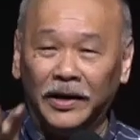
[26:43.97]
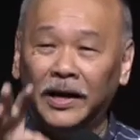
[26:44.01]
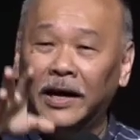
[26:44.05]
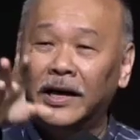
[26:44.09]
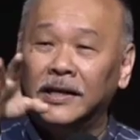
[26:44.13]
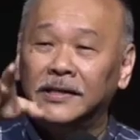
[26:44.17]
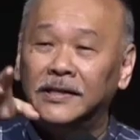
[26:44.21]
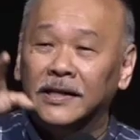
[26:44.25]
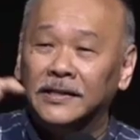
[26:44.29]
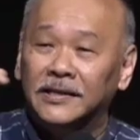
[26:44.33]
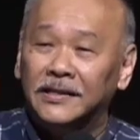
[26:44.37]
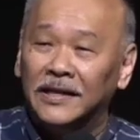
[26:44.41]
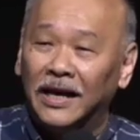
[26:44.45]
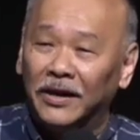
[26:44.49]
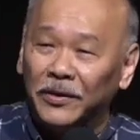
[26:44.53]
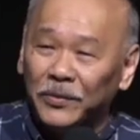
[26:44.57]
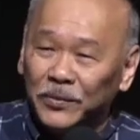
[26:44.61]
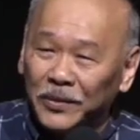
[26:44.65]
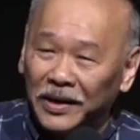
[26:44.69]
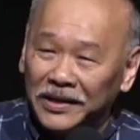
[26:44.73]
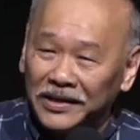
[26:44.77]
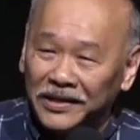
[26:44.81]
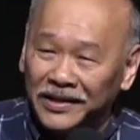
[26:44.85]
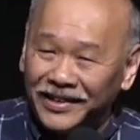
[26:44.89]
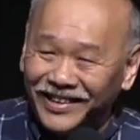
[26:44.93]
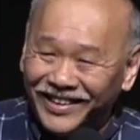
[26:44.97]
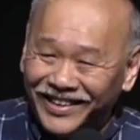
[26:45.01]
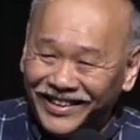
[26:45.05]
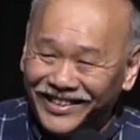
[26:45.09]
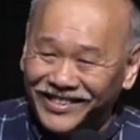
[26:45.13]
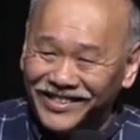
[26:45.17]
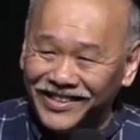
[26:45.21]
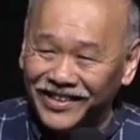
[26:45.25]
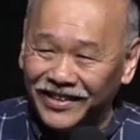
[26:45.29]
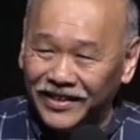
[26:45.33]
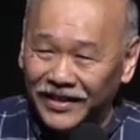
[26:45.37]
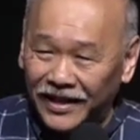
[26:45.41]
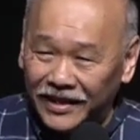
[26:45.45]
Just like what the
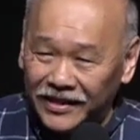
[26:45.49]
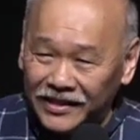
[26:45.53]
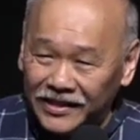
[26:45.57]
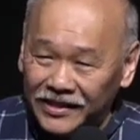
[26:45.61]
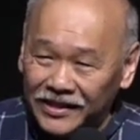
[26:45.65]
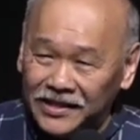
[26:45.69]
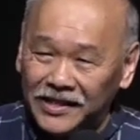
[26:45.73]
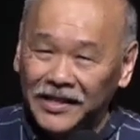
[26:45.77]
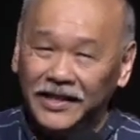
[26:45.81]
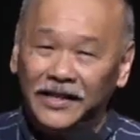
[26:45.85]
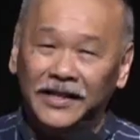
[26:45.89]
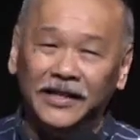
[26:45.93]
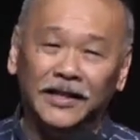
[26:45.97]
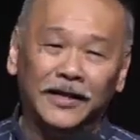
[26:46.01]
Israelites did.